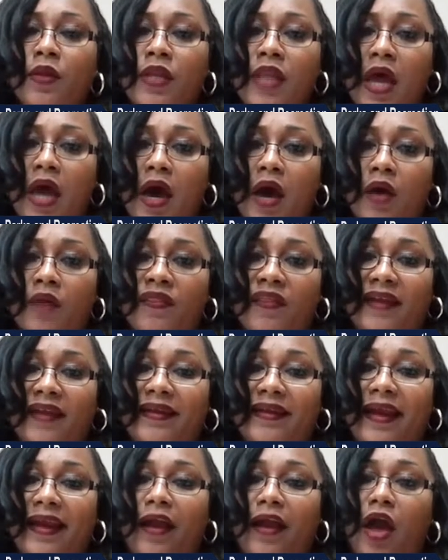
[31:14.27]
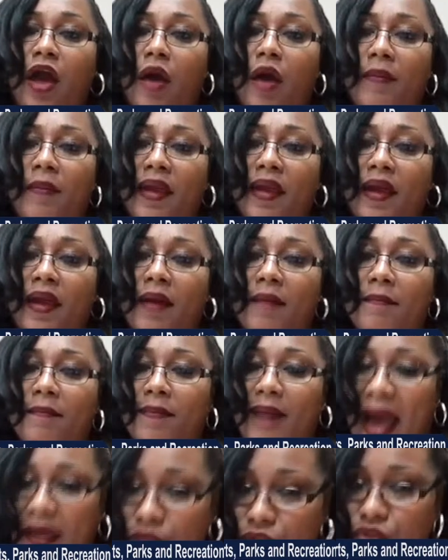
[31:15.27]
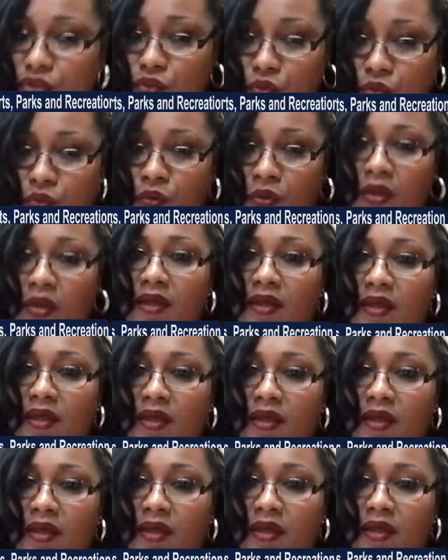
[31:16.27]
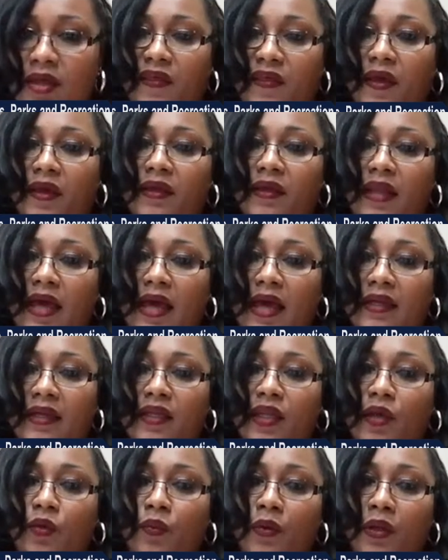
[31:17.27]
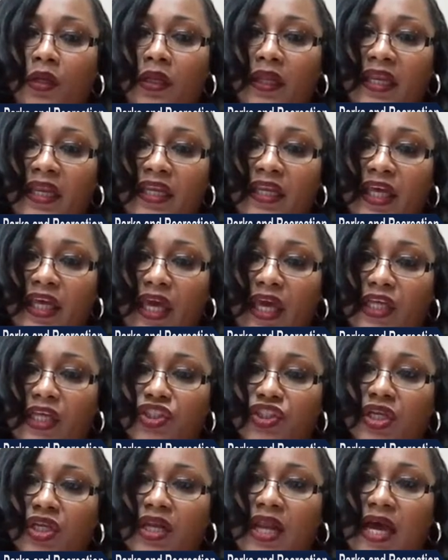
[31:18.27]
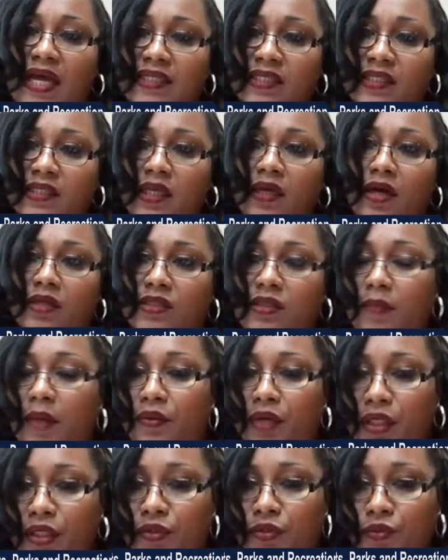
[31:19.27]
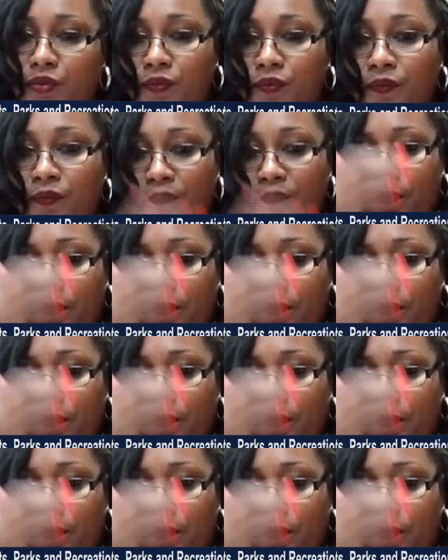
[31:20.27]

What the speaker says: Now that they're coming back to school, that is something that they will engage in as they customarily do.